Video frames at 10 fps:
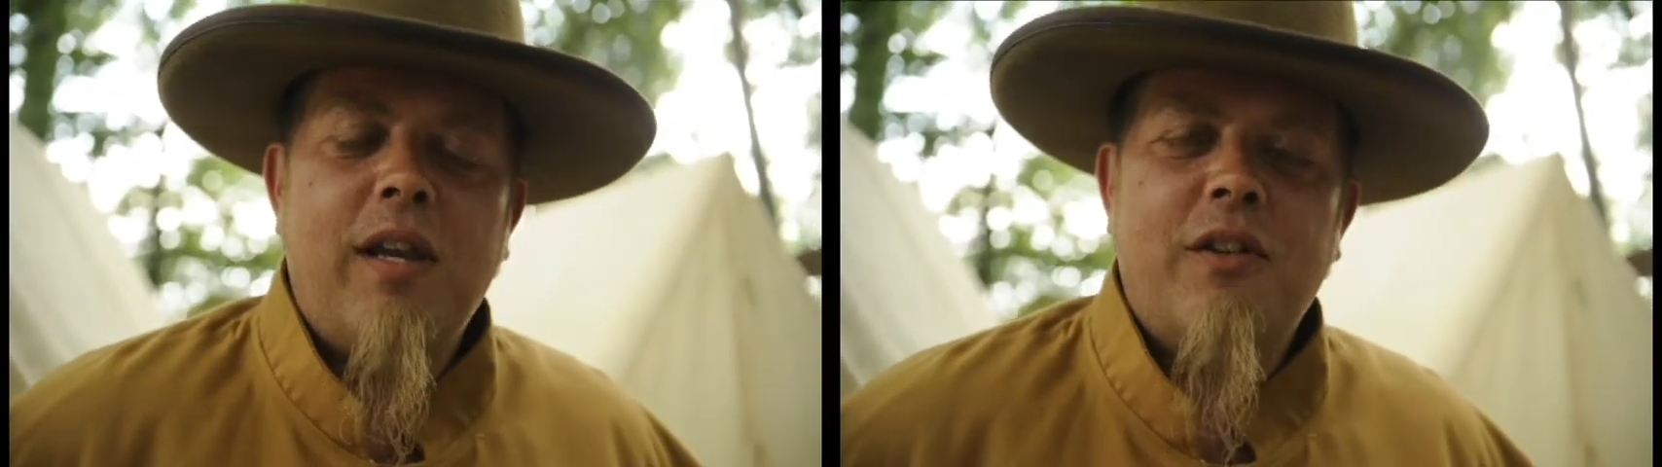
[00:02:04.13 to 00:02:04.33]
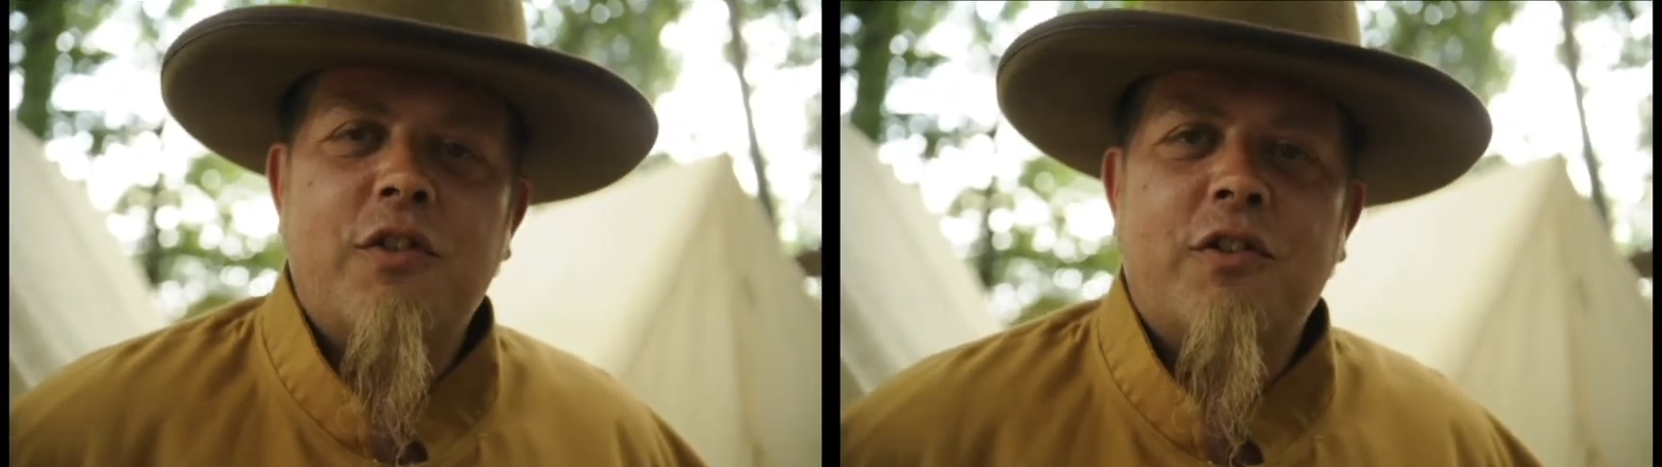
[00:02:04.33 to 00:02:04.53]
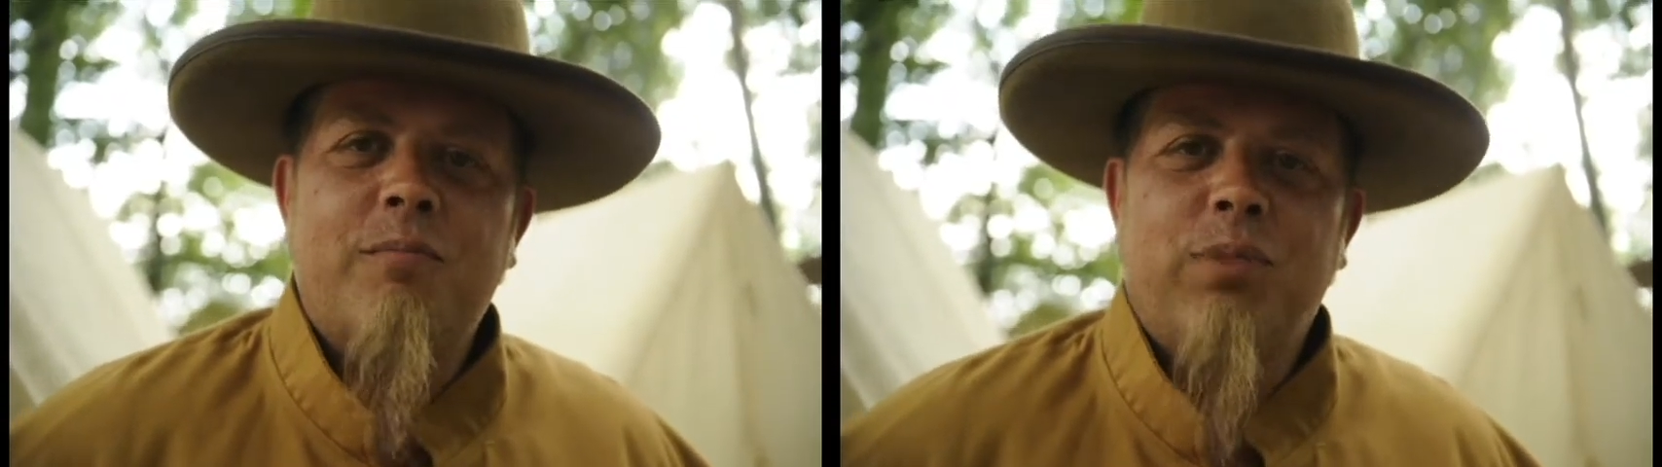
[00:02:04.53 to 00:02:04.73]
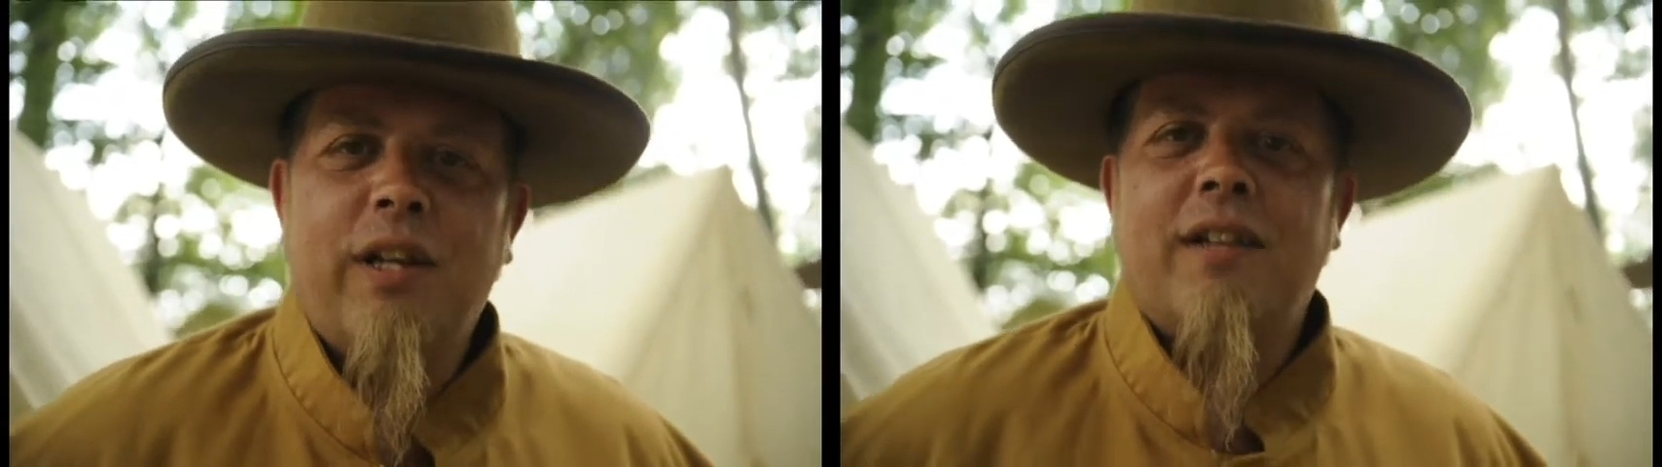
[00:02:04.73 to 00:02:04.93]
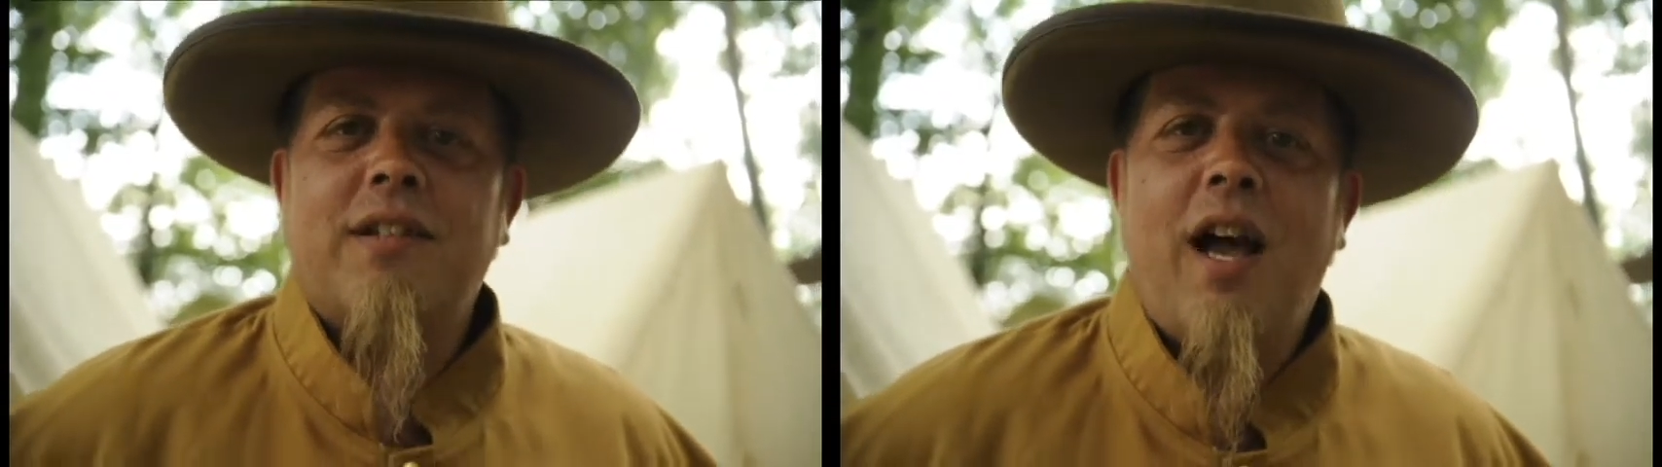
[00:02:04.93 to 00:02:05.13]
He'd just
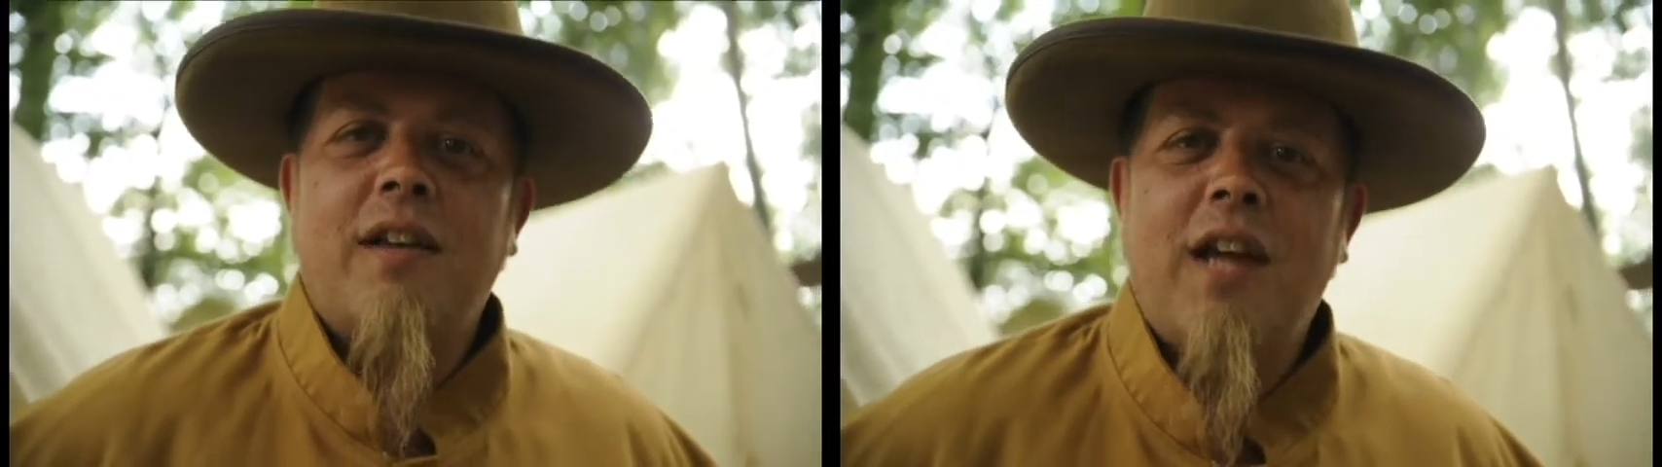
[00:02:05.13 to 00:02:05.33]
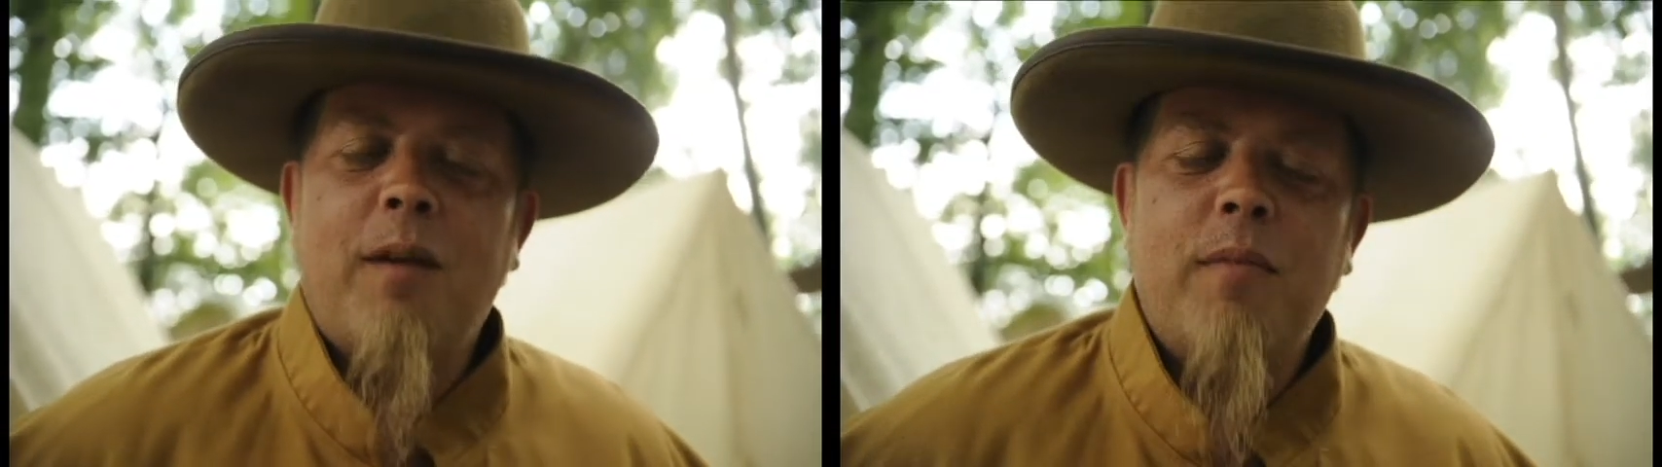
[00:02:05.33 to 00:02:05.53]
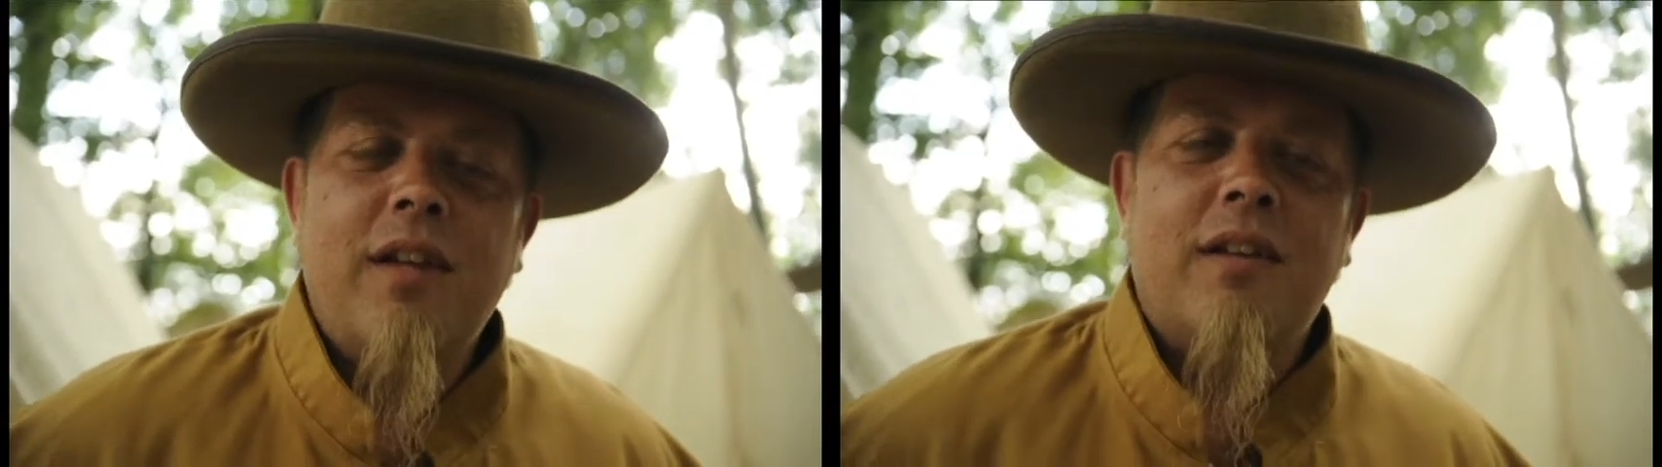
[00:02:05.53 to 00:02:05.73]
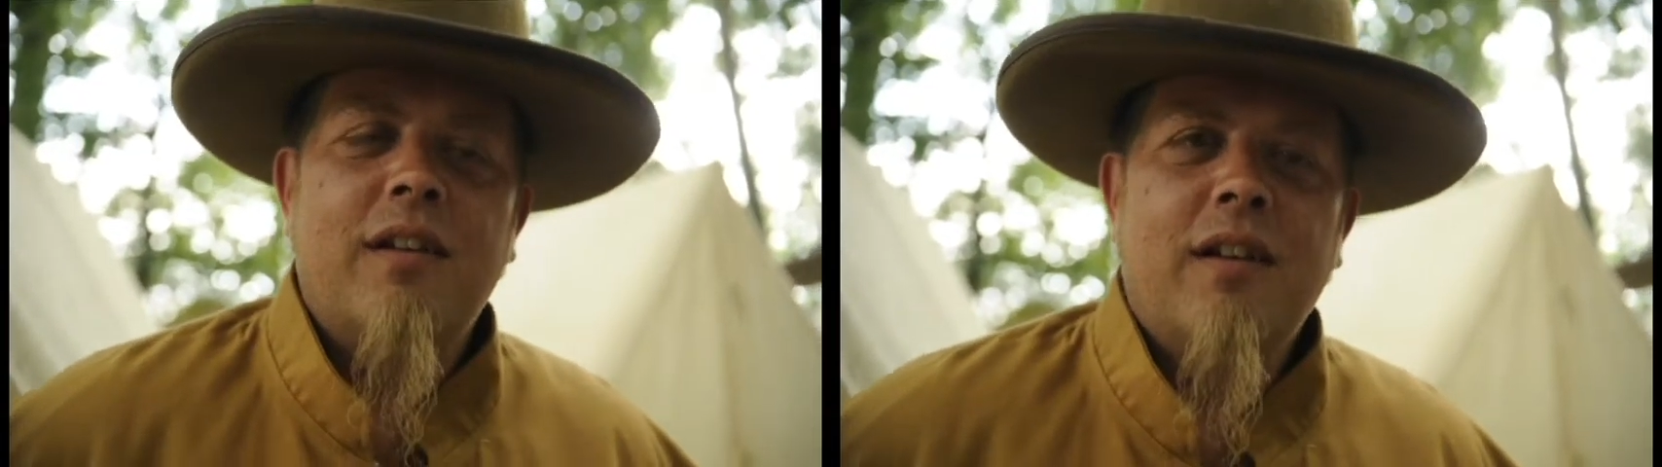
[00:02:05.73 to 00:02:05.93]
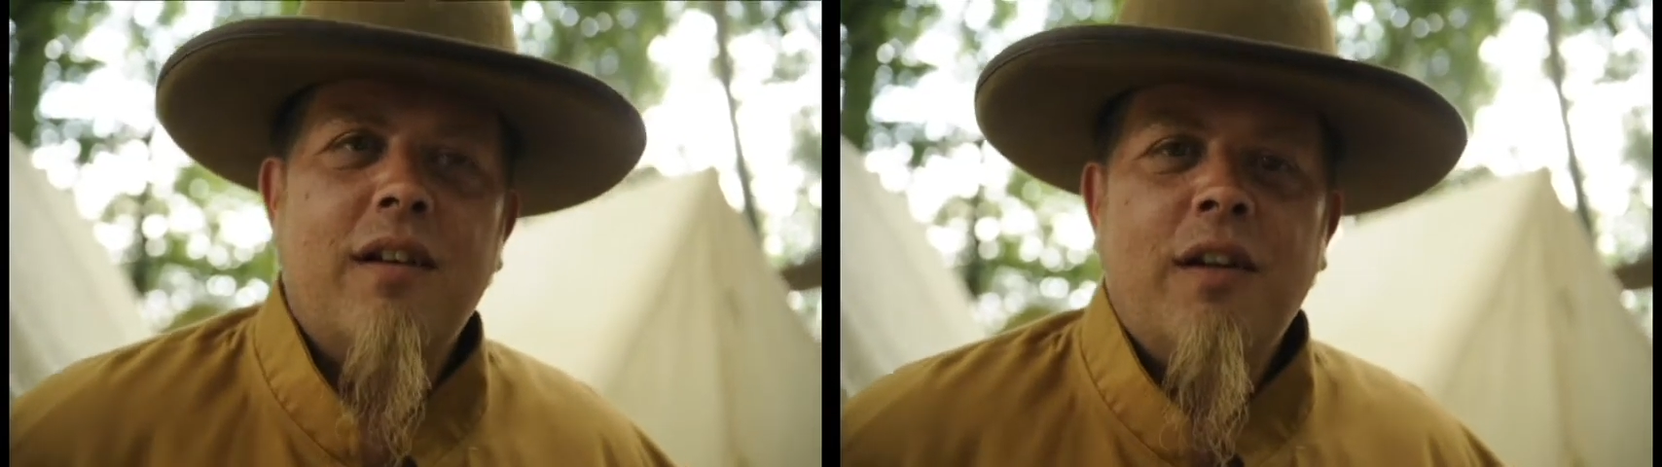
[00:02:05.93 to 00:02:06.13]
blink his eyes at me, and
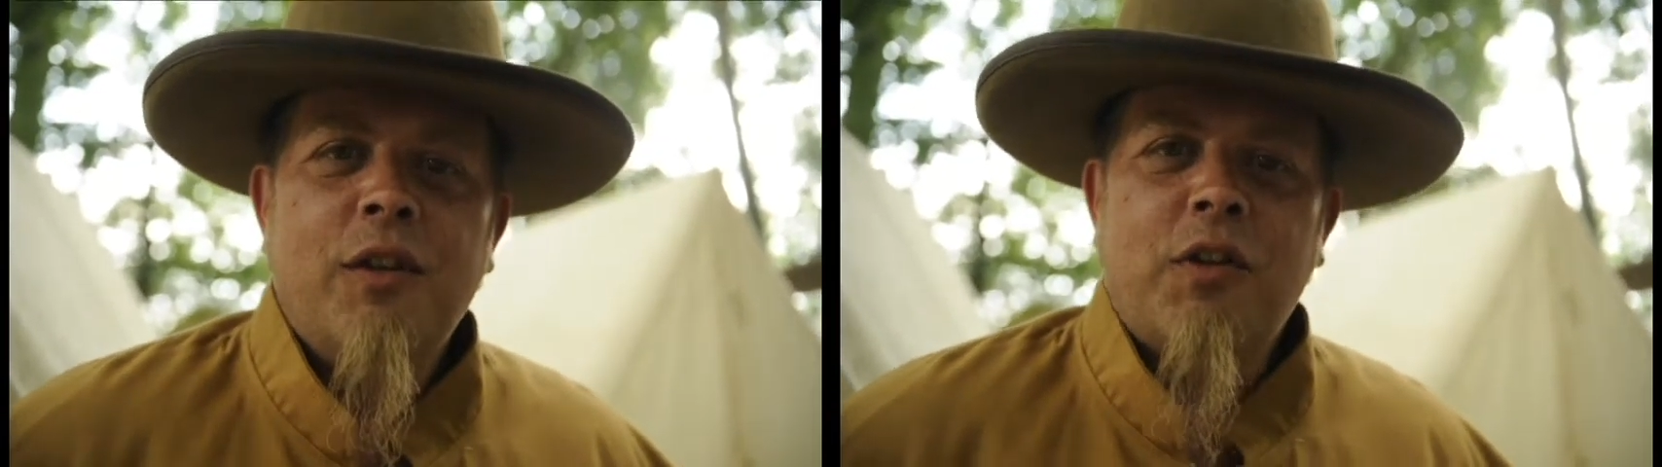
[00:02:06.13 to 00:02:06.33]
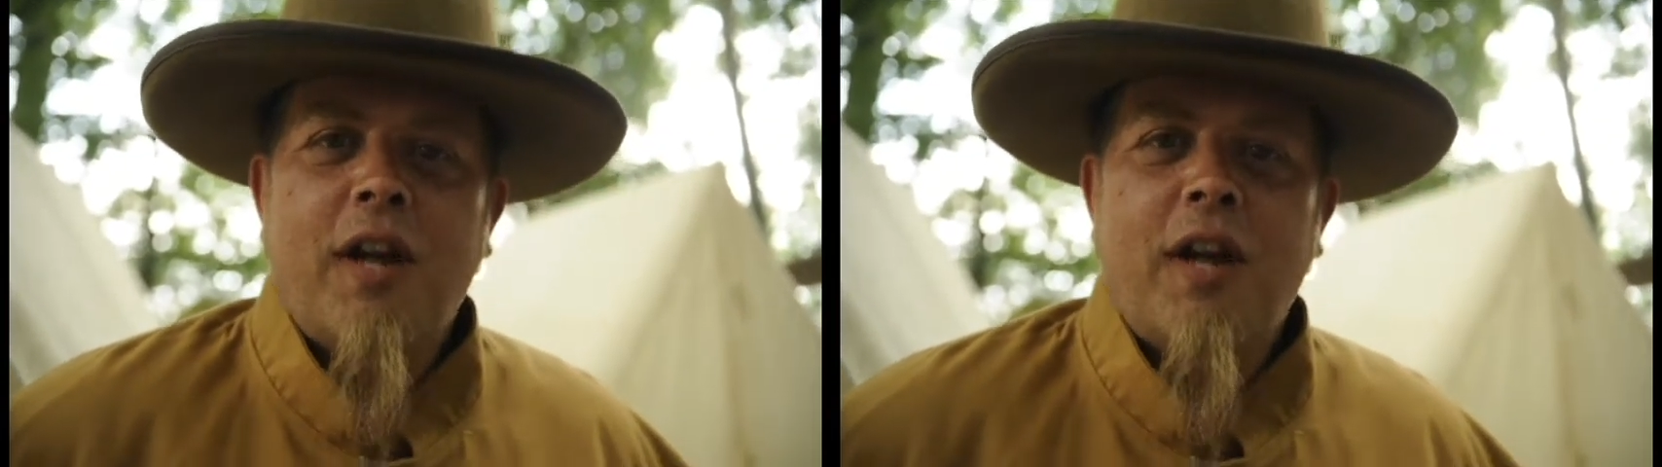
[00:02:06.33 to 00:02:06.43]
so I